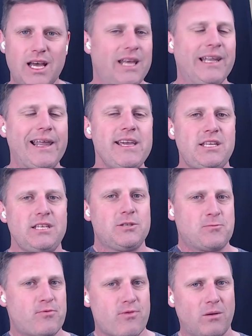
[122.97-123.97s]
Elite
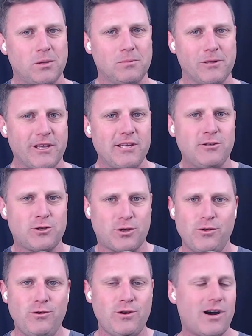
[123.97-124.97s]
is probably
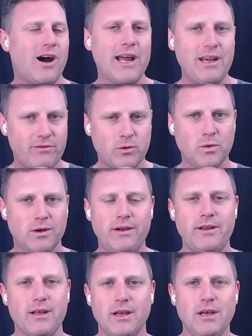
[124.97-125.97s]
too kind of a
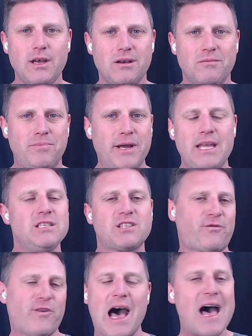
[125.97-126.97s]
word, but
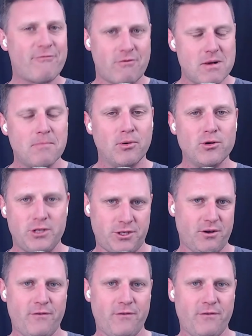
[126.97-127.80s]
he's far from a butcher.